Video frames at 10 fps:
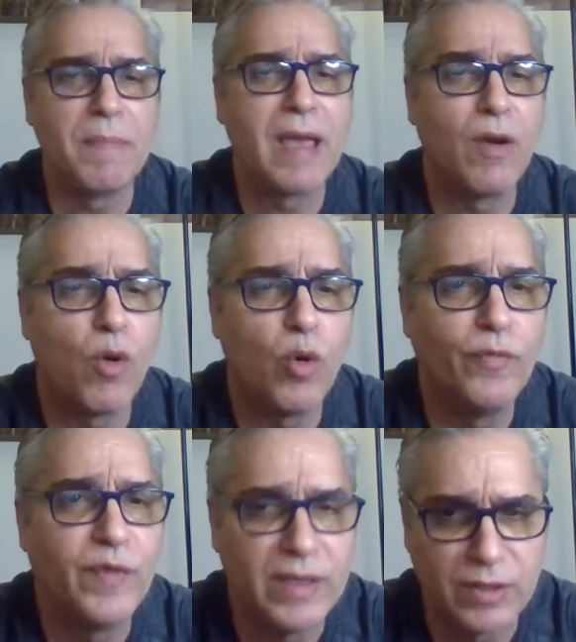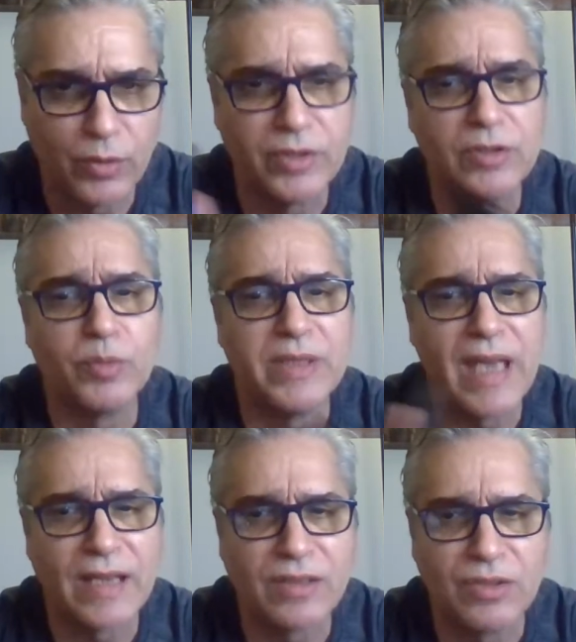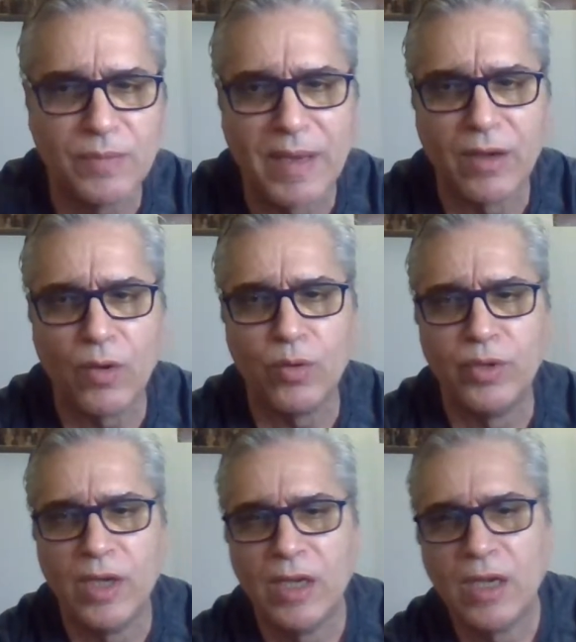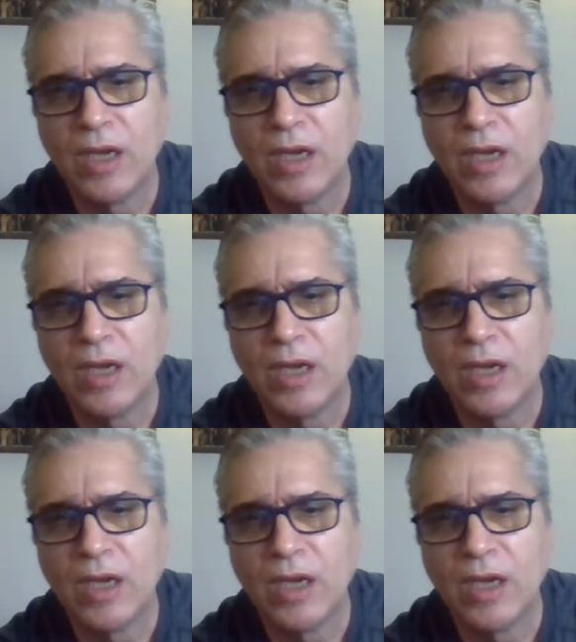my old video. This is a reaction to my old